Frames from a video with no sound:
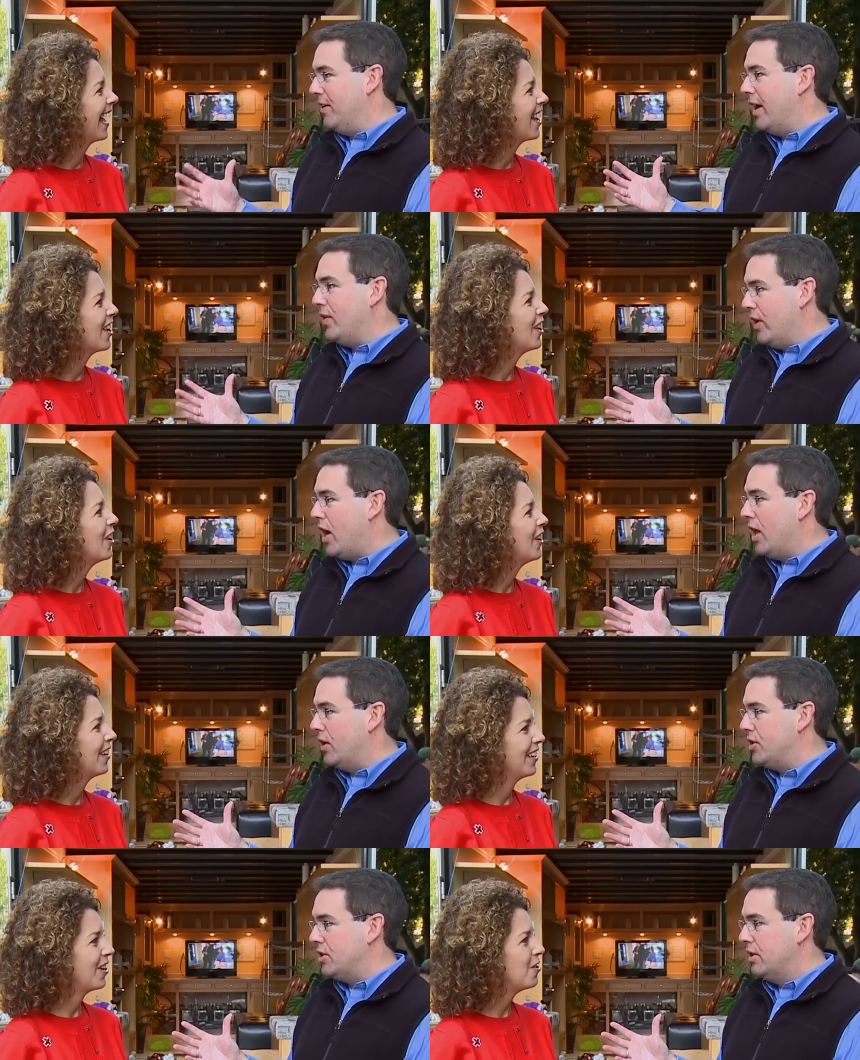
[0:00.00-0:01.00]
Speaker 1: or hundred
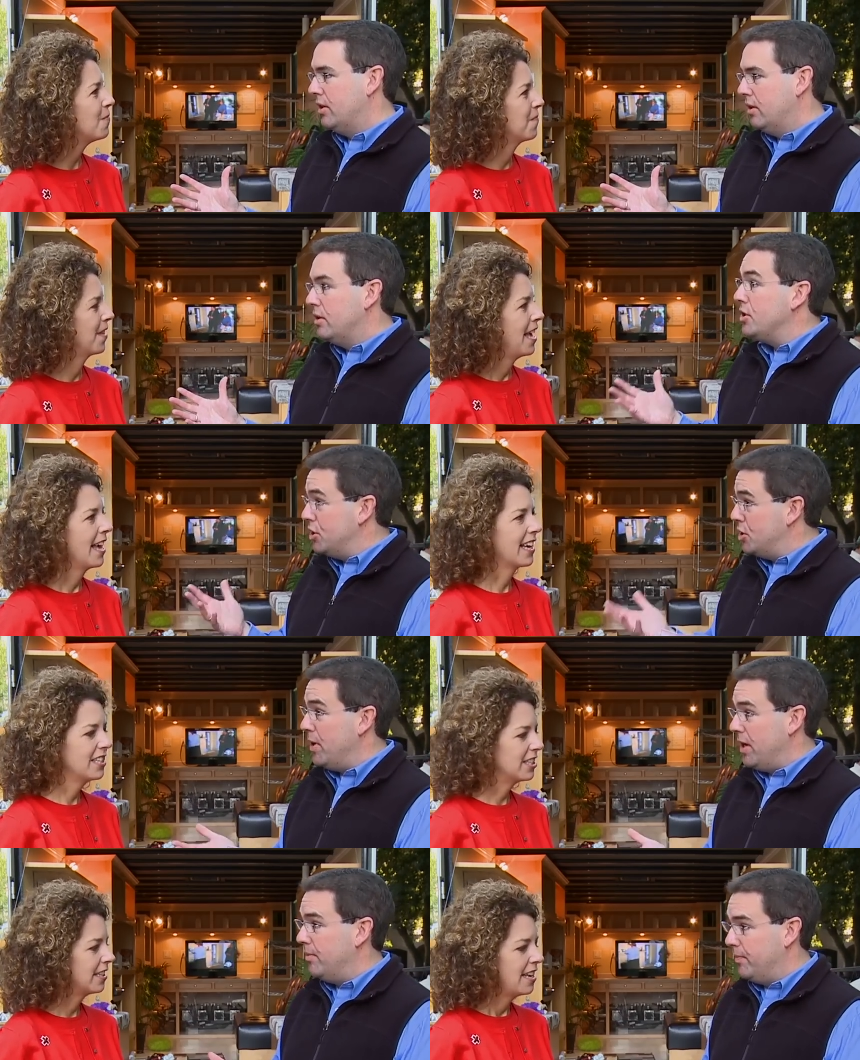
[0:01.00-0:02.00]
dollars. No, just,
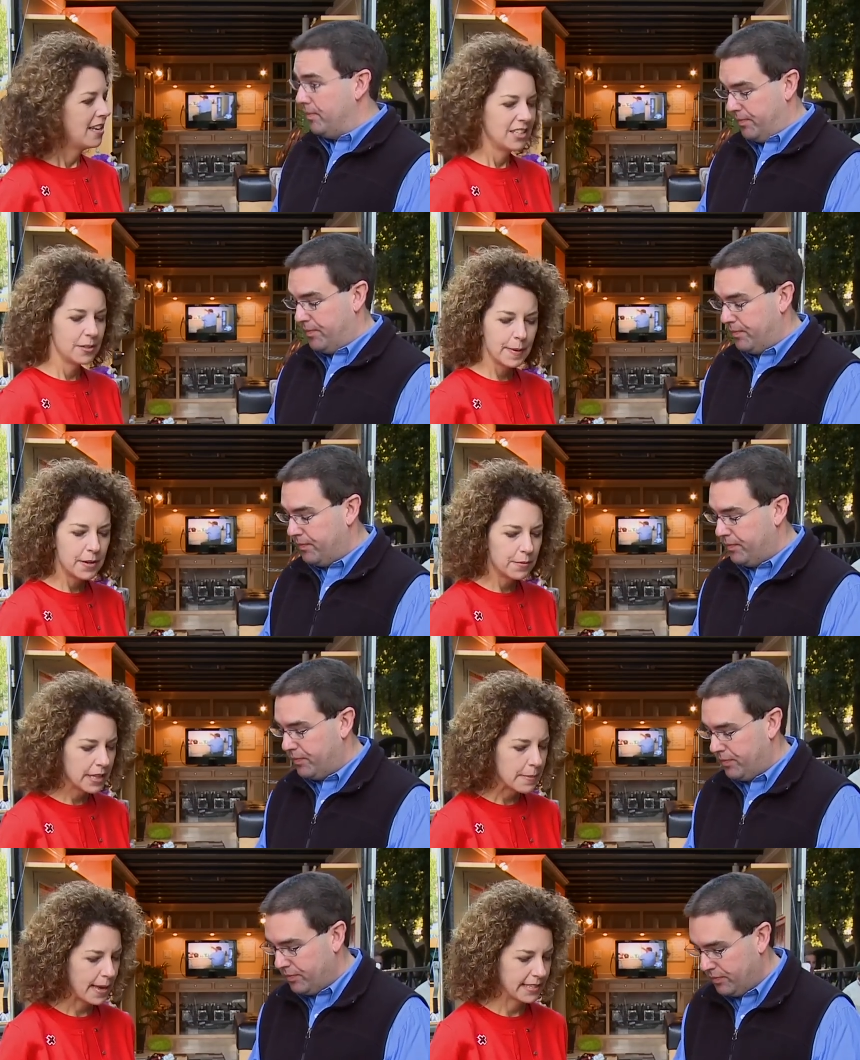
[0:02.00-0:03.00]
be
Speaker 2: just be a
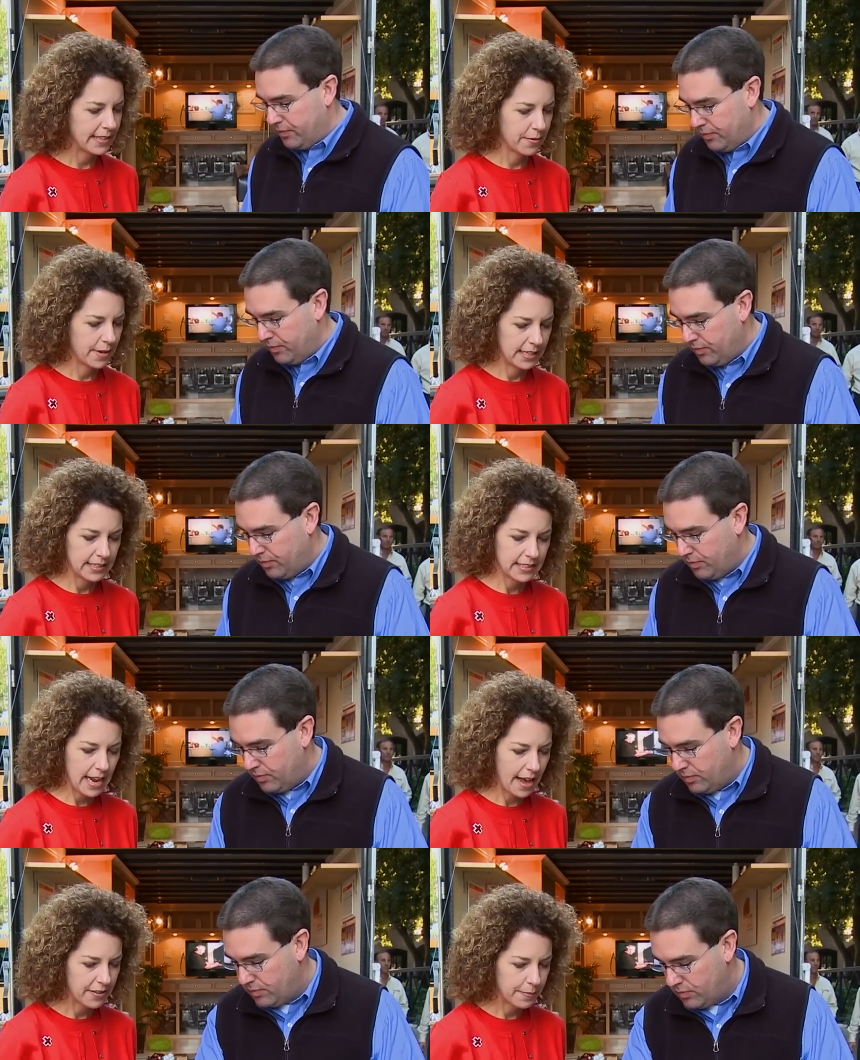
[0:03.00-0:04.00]
really basic one. It
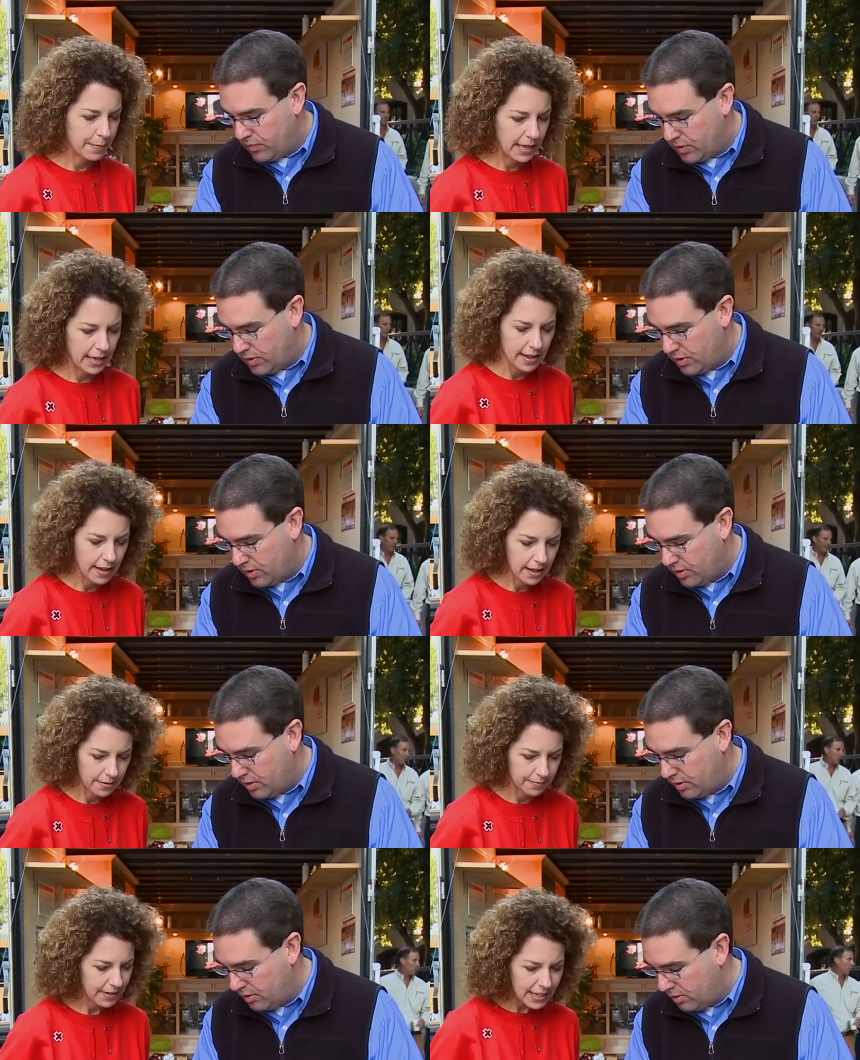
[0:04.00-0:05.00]
doesn't have to be
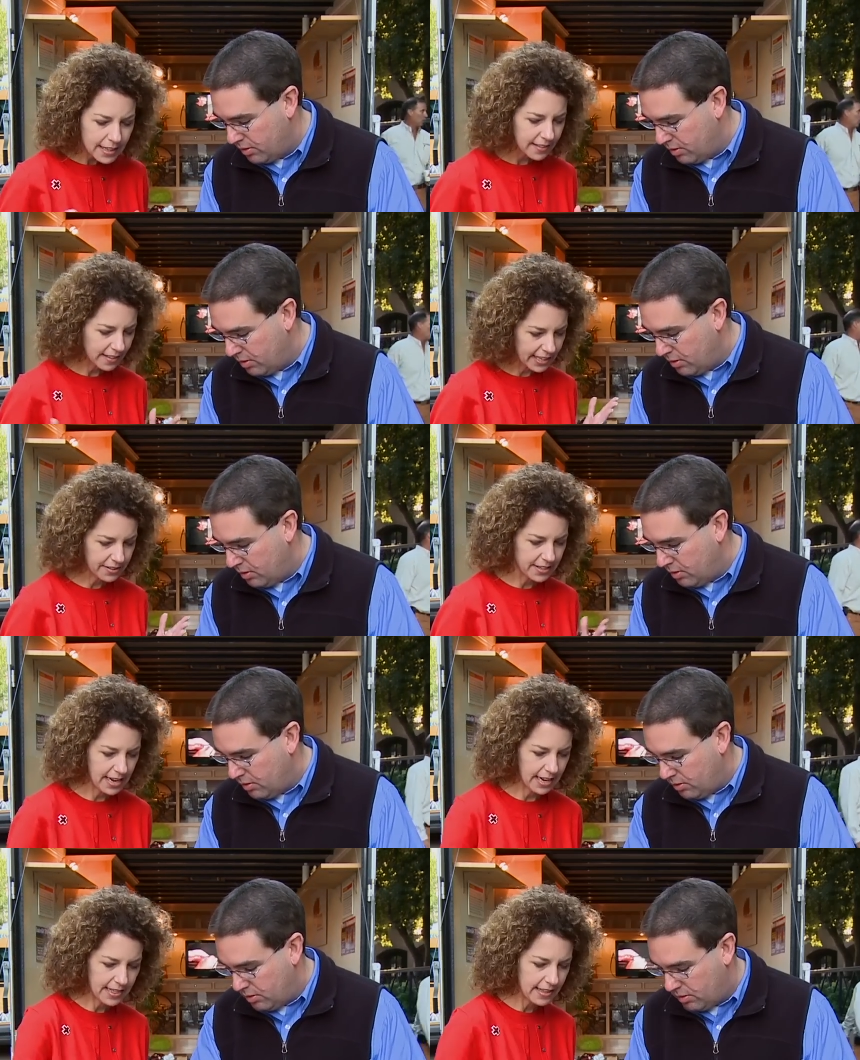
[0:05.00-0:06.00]
um, any, like you
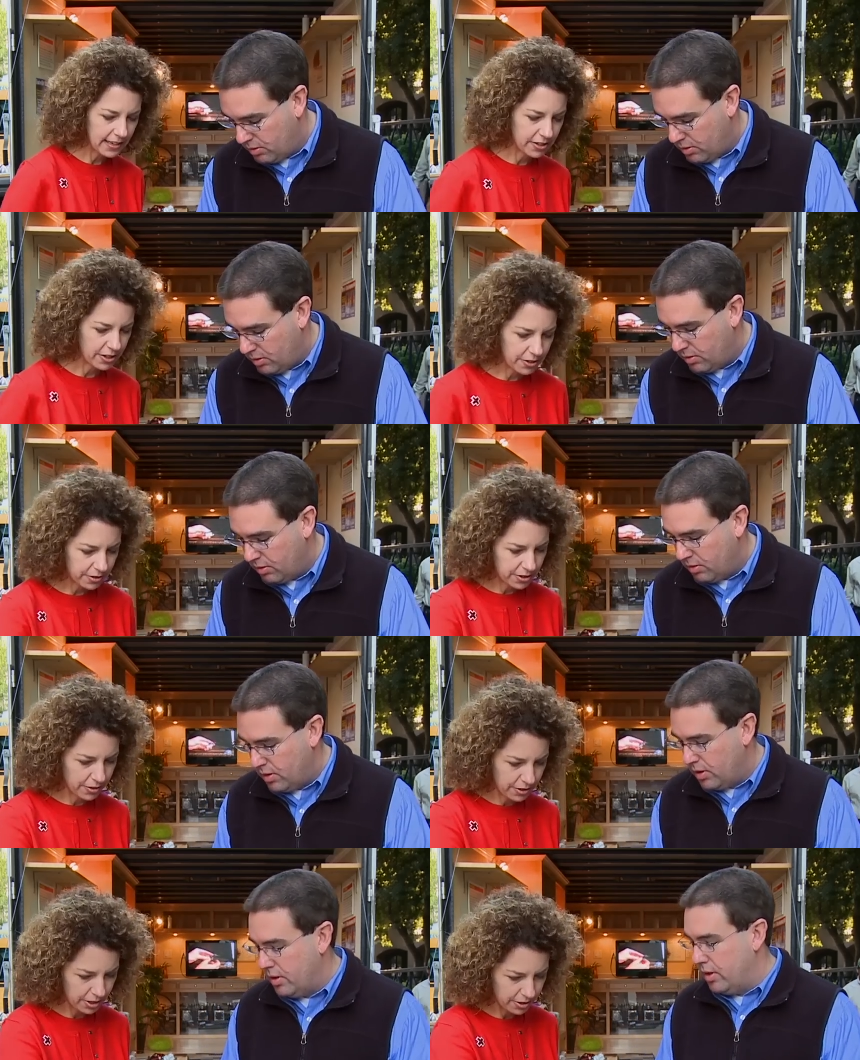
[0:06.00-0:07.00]
said, anything too
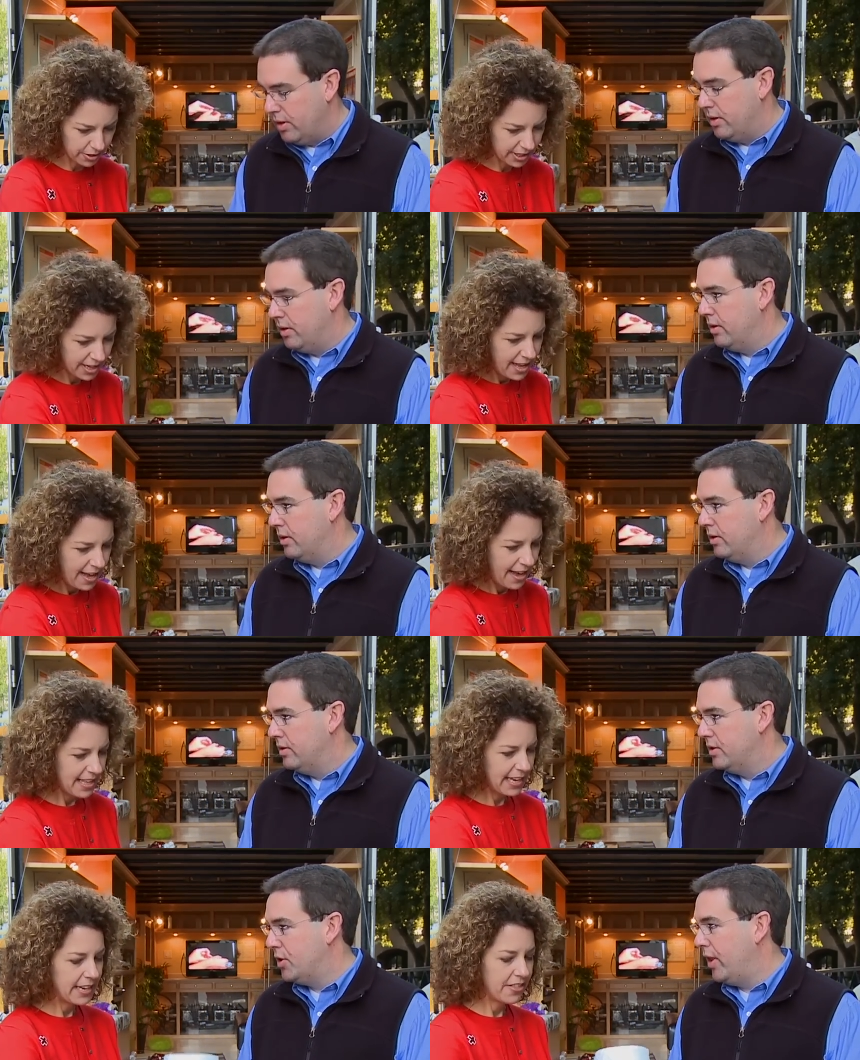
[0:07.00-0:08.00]
too huge
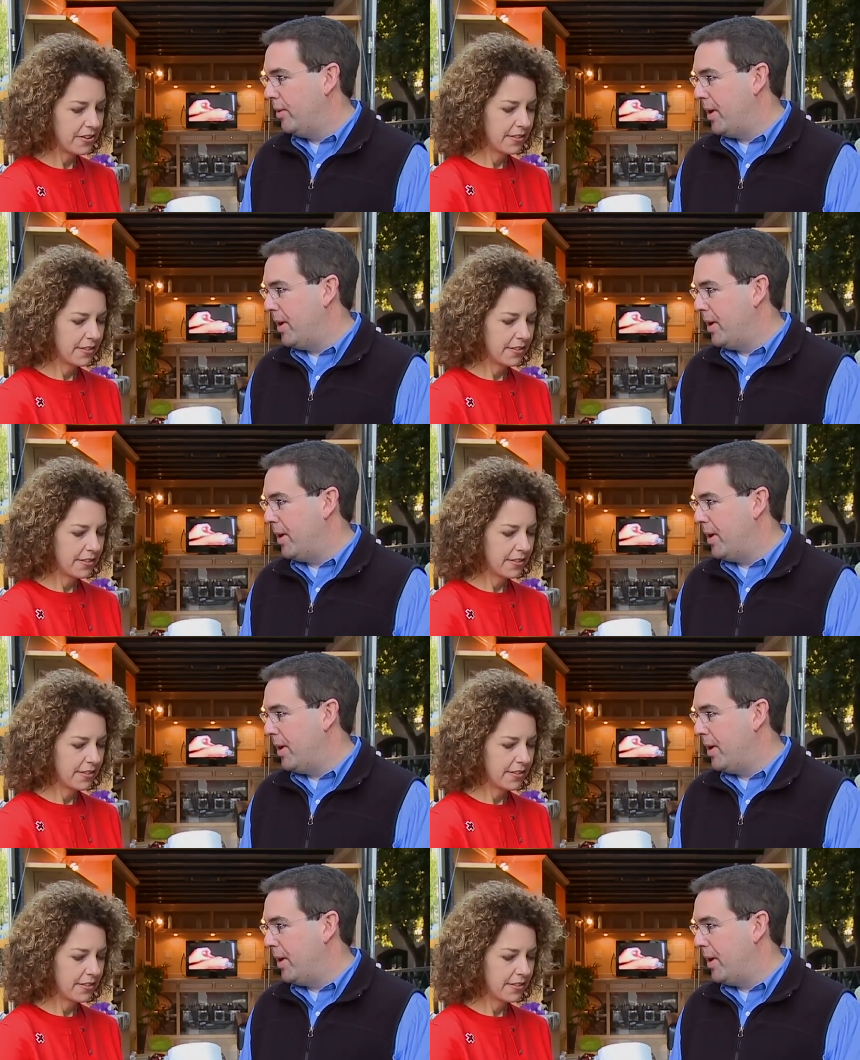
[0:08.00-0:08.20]
think another...